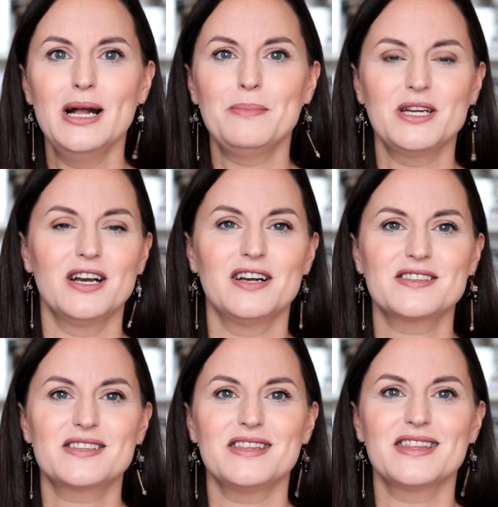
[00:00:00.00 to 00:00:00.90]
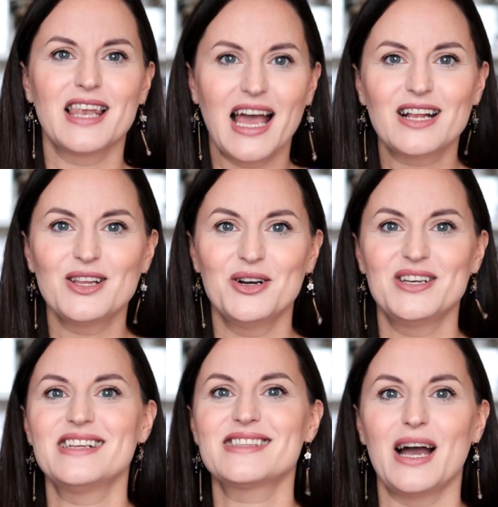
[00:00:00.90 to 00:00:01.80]
Because the likelihood
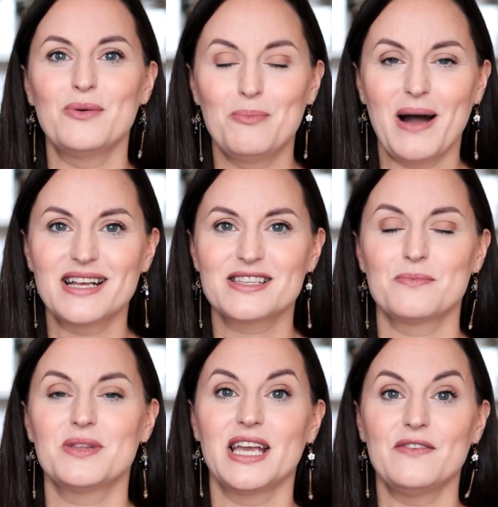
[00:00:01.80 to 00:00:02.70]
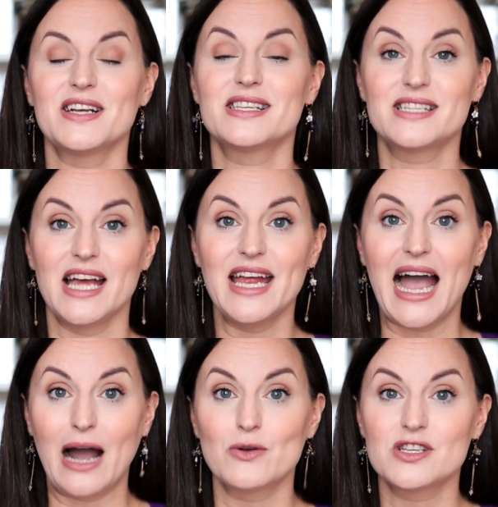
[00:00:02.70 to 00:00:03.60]
is I will buy something. If I stay
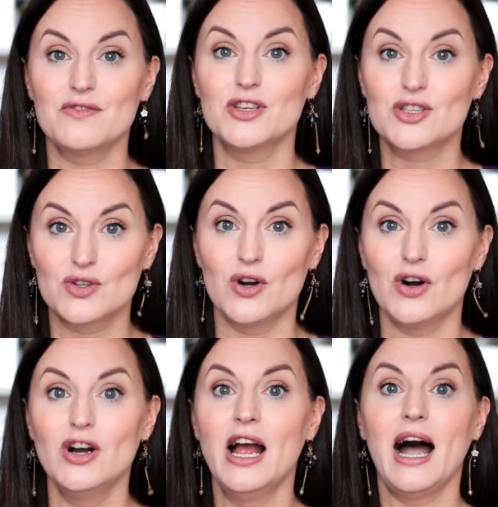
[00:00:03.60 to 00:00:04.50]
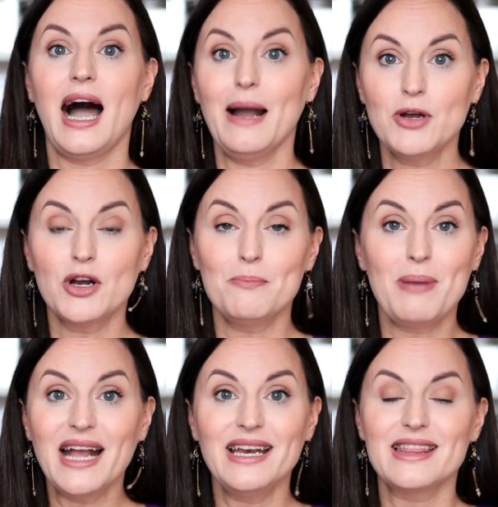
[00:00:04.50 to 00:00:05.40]
out of the store, I'm not going to
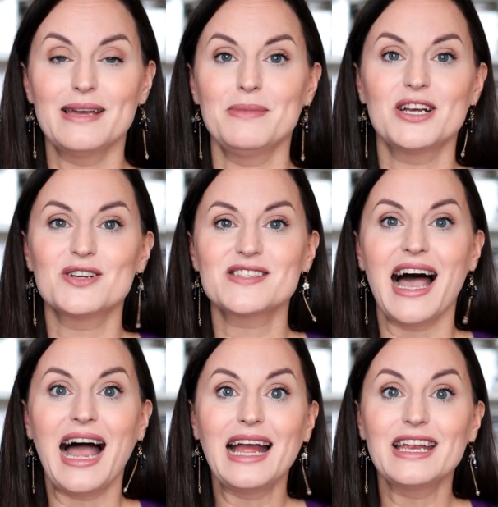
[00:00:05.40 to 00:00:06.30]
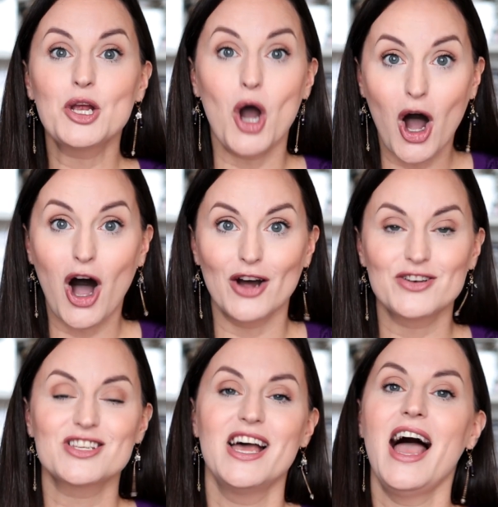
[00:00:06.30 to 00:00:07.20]
buy anything because I
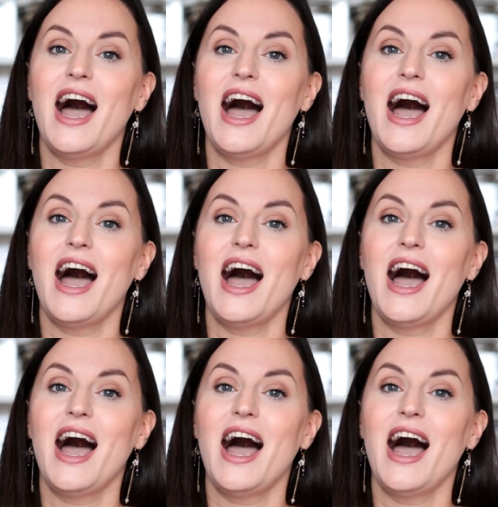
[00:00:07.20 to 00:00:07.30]
can't.